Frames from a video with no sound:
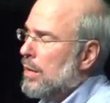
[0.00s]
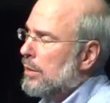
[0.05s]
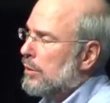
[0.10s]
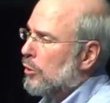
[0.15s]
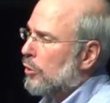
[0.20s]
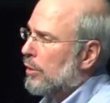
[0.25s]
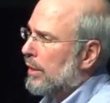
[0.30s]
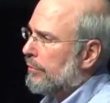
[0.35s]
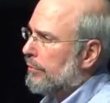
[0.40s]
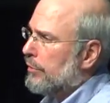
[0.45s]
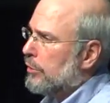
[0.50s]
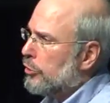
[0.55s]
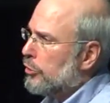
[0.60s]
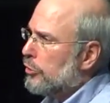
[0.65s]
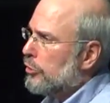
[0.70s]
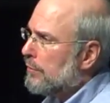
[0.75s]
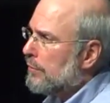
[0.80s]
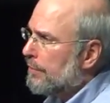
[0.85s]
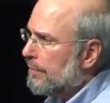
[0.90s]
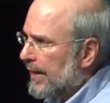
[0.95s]
if the
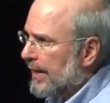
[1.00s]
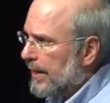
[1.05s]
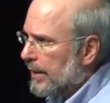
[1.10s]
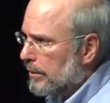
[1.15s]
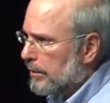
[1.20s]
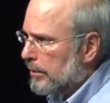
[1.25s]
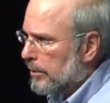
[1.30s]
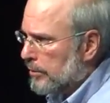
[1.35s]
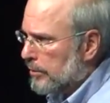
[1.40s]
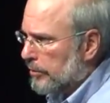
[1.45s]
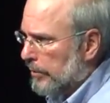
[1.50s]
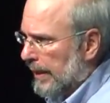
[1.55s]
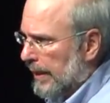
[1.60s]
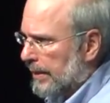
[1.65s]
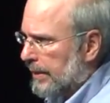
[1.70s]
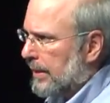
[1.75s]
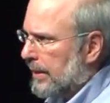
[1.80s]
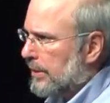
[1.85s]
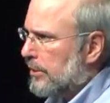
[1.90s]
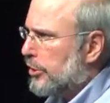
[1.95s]
Jews' failure to
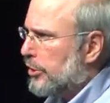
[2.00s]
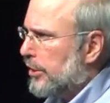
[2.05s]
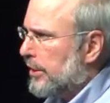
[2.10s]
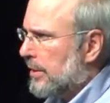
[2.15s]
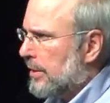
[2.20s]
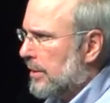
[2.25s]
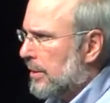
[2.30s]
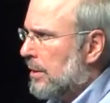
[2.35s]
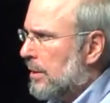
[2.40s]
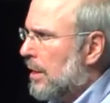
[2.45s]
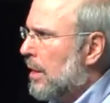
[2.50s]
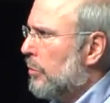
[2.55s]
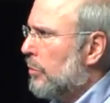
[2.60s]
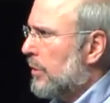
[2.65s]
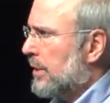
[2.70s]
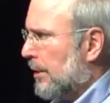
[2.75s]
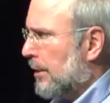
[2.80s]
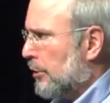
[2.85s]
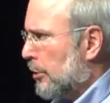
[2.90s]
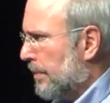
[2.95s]
recognize Jesus
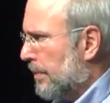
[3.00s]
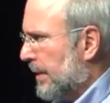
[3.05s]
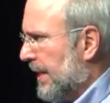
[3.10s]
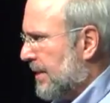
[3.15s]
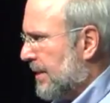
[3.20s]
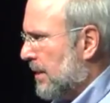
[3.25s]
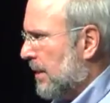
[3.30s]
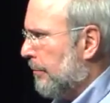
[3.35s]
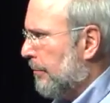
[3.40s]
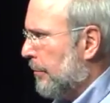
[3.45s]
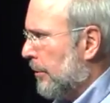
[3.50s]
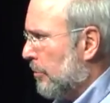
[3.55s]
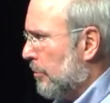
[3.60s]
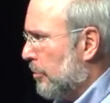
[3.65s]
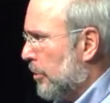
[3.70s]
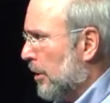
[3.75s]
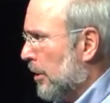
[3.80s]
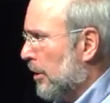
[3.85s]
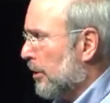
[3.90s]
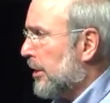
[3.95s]
was such a blessing for the
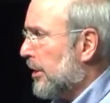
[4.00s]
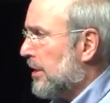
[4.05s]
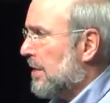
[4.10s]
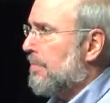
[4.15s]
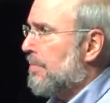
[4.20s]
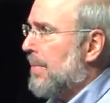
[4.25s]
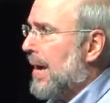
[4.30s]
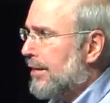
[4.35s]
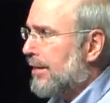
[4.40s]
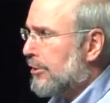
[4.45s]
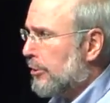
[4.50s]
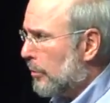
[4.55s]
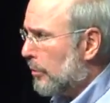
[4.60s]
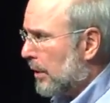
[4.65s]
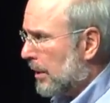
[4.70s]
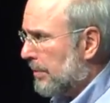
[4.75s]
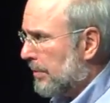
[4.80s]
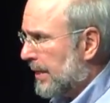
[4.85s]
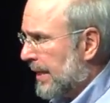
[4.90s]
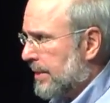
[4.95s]
world, just imagine what
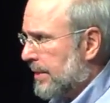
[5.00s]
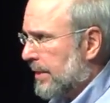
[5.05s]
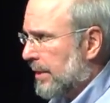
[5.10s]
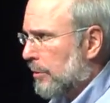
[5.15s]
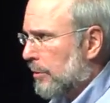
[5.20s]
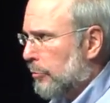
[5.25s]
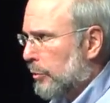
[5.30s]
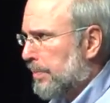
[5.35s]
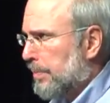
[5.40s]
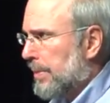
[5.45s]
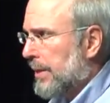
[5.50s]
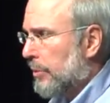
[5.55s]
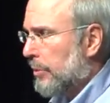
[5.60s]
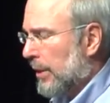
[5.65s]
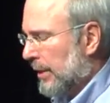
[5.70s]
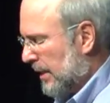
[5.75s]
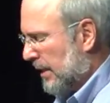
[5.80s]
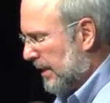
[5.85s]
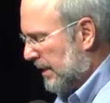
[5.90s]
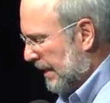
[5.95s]
a blessing it will be
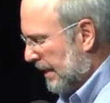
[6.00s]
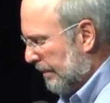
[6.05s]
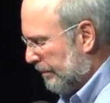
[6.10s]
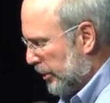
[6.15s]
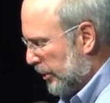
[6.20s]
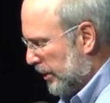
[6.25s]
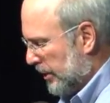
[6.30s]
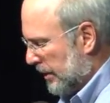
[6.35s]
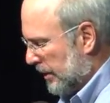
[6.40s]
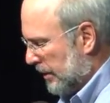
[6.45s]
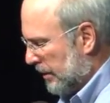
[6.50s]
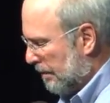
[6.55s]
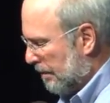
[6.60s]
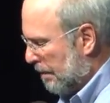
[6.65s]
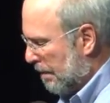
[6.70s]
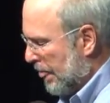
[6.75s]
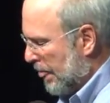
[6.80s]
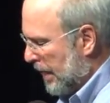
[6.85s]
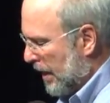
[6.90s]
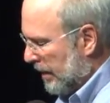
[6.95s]
when they accept Jesus.
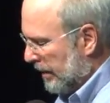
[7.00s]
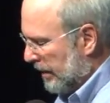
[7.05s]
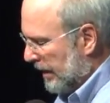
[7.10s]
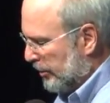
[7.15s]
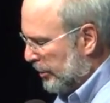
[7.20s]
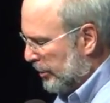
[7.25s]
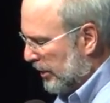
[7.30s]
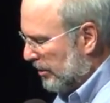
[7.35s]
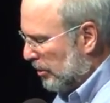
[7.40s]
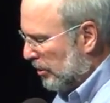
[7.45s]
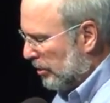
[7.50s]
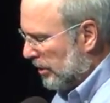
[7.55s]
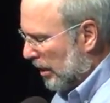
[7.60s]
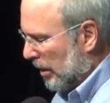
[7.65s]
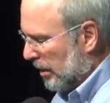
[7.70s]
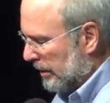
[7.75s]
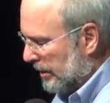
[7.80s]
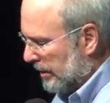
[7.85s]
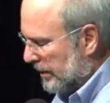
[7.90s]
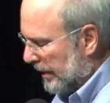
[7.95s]
Then she goes
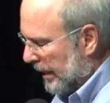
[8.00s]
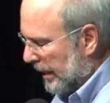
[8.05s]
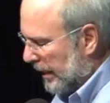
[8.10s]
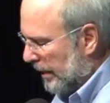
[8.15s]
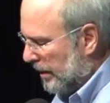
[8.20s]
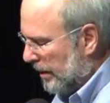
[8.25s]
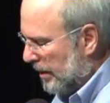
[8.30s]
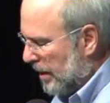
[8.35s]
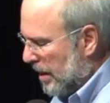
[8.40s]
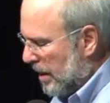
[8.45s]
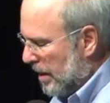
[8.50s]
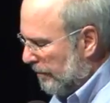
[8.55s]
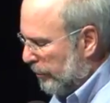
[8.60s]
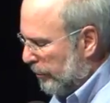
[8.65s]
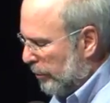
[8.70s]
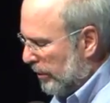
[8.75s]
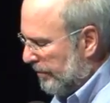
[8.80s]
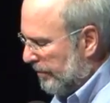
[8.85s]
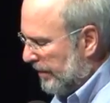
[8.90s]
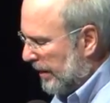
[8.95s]
on to say,
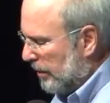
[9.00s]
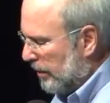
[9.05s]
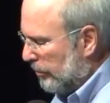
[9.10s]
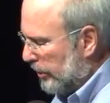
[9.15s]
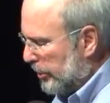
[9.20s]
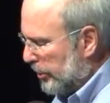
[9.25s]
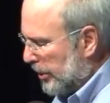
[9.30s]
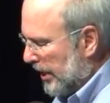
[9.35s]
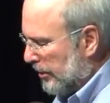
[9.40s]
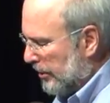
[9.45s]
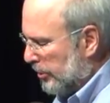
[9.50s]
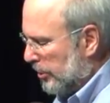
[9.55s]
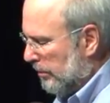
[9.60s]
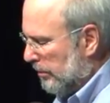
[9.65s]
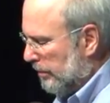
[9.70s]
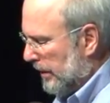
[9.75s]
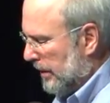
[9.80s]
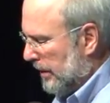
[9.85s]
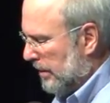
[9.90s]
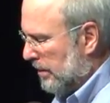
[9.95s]
for if their
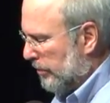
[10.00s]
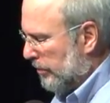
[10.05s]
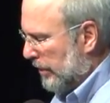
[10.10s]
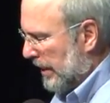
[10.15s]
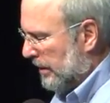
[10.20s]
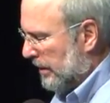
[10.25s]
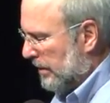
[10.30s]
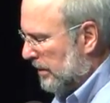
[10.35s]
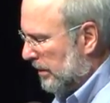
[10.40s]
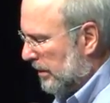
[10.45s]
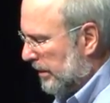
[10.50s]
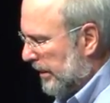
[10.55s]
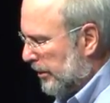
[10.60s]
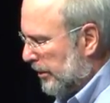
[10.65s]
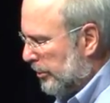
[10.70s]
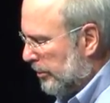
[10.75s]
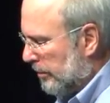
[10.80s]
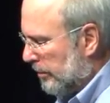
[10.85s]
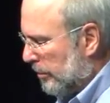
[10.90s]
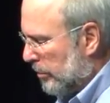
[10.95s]
rejection means the
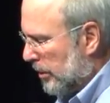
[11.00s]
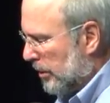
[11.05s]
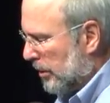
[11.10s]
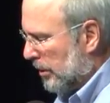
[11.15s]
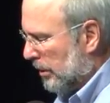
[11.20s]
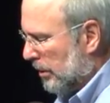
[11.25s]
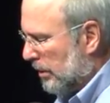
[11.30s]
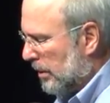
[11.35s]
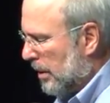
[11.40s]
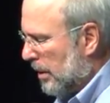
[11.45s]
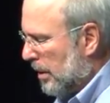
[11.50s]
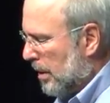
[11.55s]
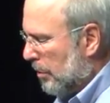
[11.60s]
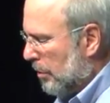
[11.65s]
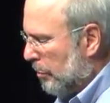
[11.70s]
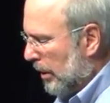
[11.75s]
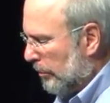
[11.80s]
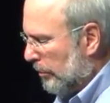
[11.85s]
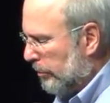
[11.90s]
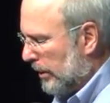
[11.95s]
reconciliation of the world,
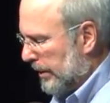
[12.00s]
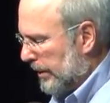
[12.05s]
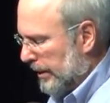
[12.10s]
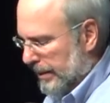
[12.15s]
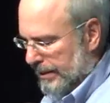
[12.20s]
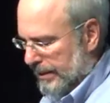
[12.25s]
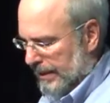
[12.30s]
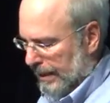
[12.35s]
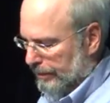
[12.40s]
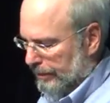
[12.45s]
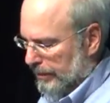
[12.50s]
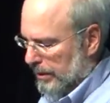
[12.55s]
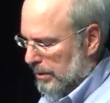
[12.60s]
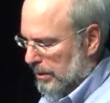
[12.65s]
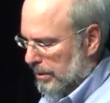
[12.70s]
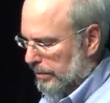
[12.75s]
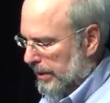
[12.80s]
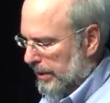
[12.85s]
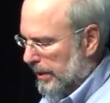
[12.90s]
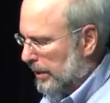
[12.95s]
what will their
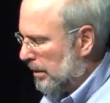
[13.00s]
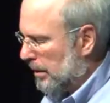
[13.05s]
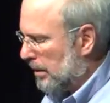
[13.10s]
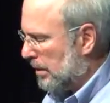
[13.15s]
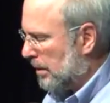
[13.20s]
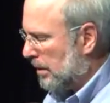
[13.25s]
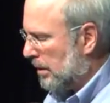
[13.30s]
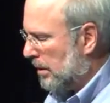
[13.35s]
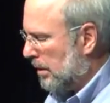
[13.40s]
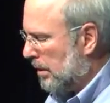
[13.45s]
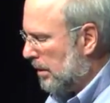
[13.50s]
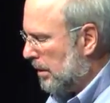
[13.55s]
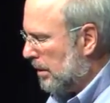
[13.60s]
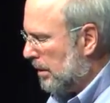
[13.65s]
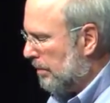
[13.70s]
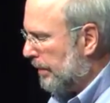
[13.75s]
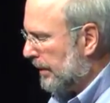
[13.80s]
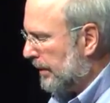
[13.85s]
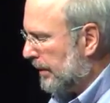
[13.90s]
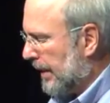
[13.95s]
acceptance mean
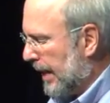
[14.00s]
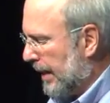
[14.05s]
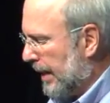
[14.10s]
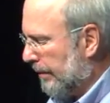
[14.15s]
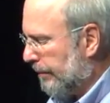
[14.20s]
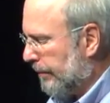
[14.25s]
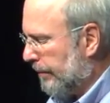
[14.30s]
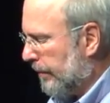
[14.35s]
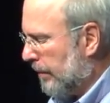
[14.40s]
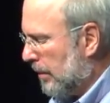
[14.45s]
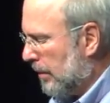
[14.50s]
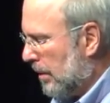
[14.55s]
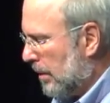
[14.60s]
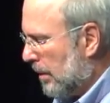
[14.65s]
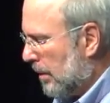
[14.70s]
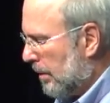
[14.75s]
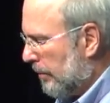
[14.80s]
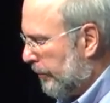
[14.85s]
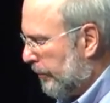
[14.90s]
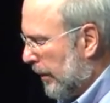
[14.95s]
but life
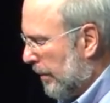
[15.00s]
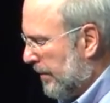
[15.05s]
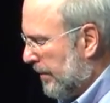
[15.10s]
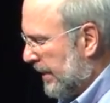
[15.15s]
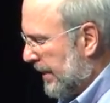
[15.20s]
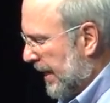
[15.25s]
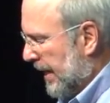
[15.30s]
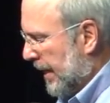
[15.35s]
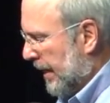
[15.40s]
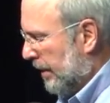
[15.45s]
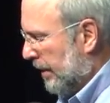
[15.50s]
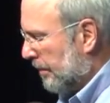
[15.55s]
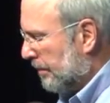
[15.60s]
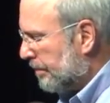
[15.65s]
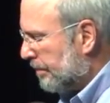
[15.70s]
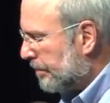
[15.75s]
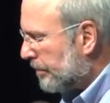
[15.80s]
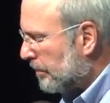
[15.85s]
from the dead?